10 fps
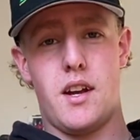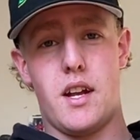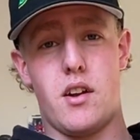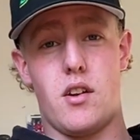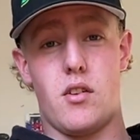
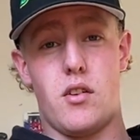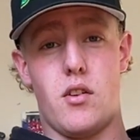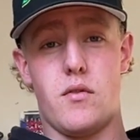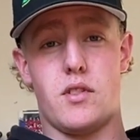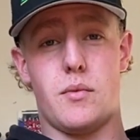and head on
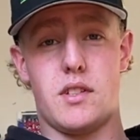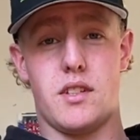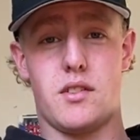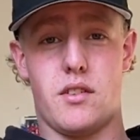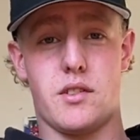over to my
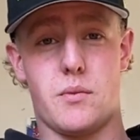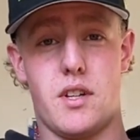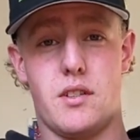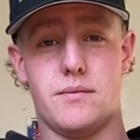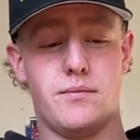TikTok as
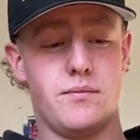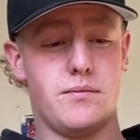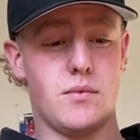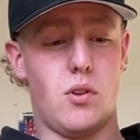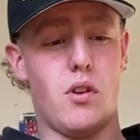well.
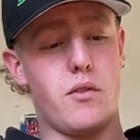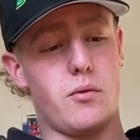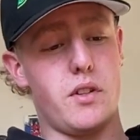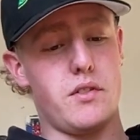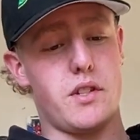All of the
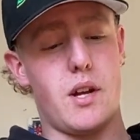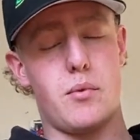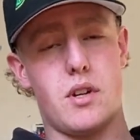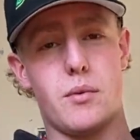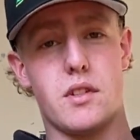reels that I
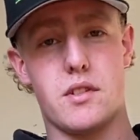put up on